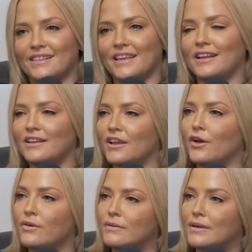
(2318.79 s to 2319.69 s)
And then, you
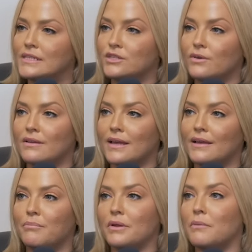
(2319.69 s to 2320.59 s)
know, because you don't want to,
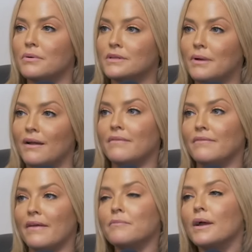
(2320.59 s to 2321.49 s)
like, blow up her spot
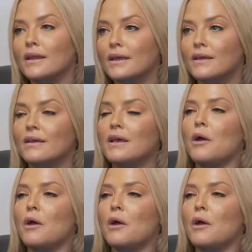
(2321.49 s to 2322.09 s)
from everybody.